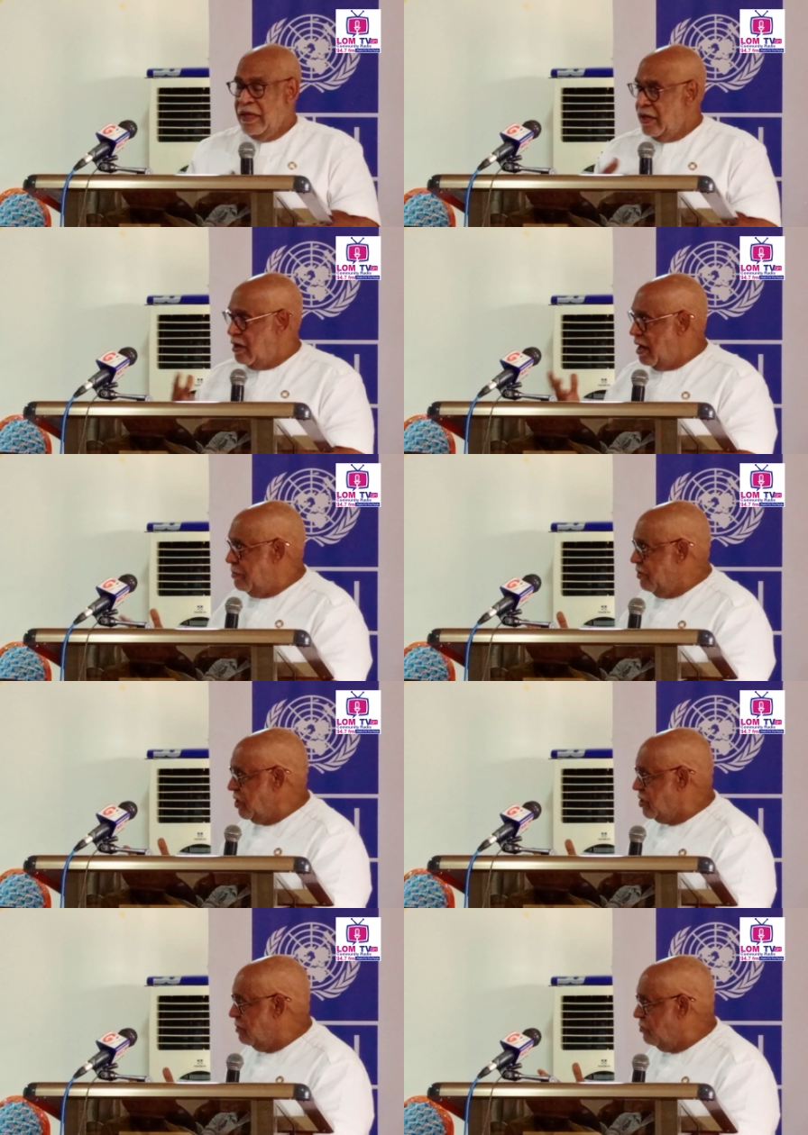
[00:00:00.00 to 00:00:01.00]
in
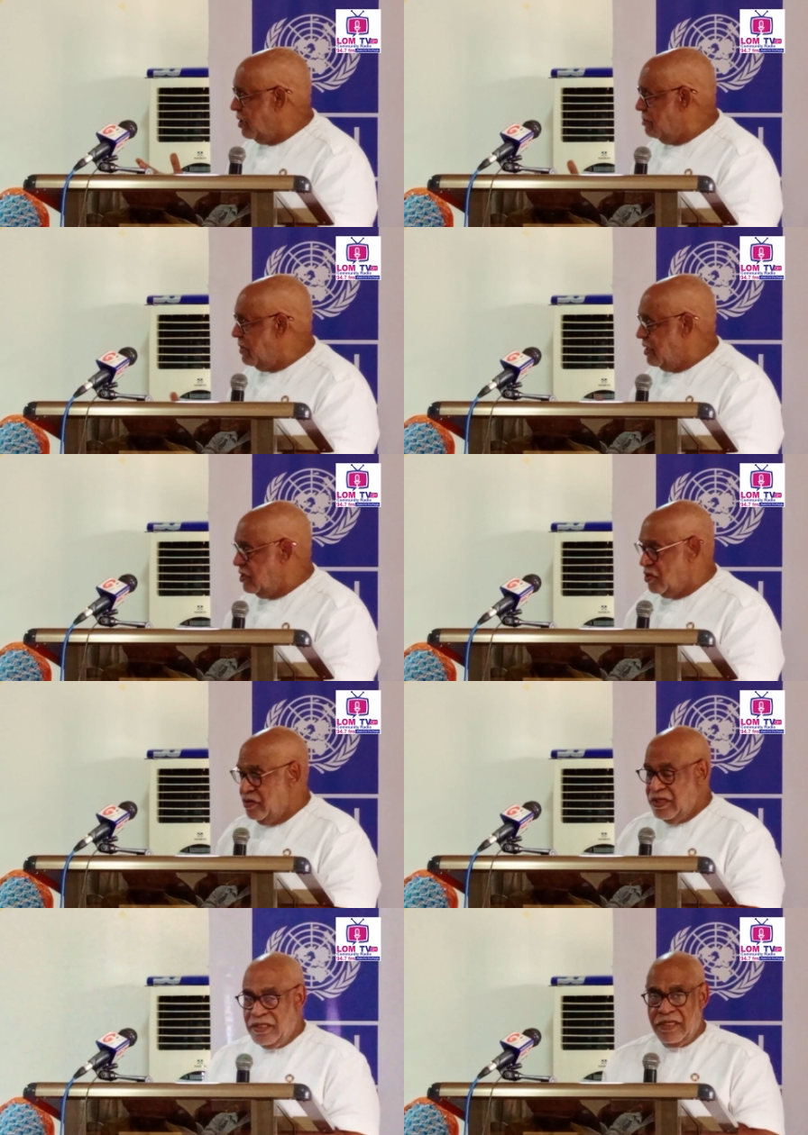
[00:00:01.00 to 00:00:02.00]
collaboration with the
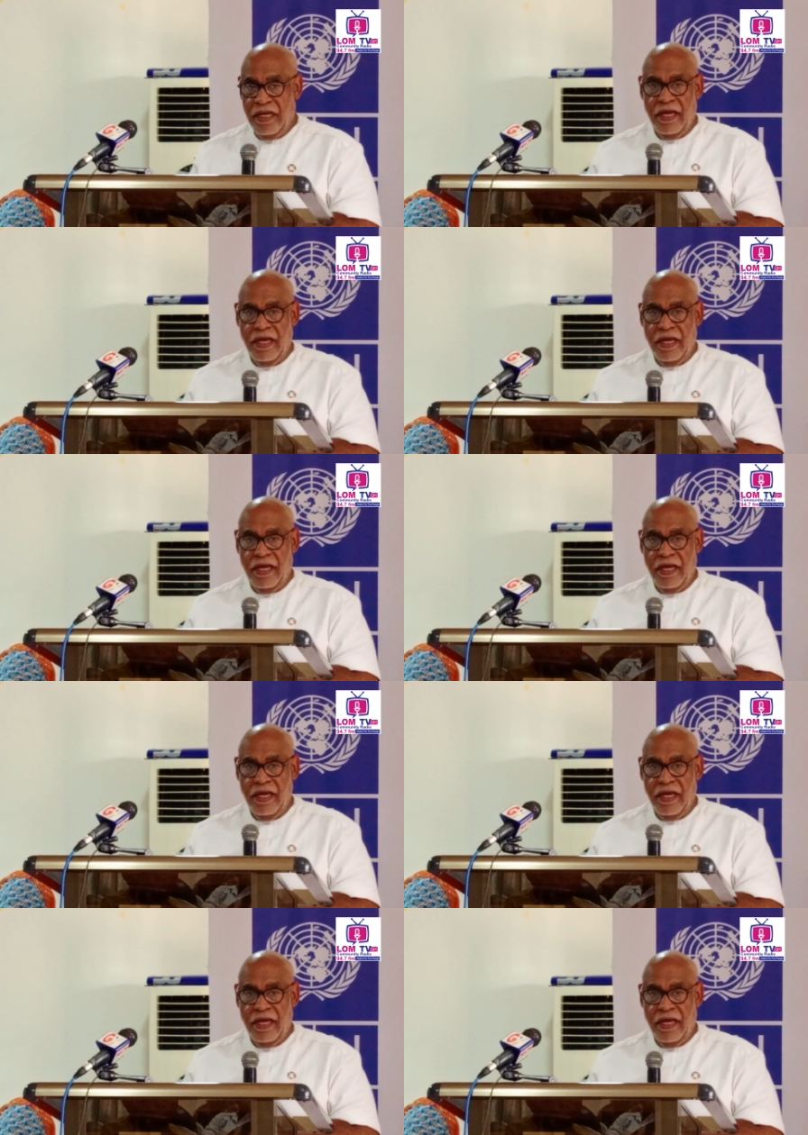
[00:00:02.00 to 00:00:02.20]
ministries,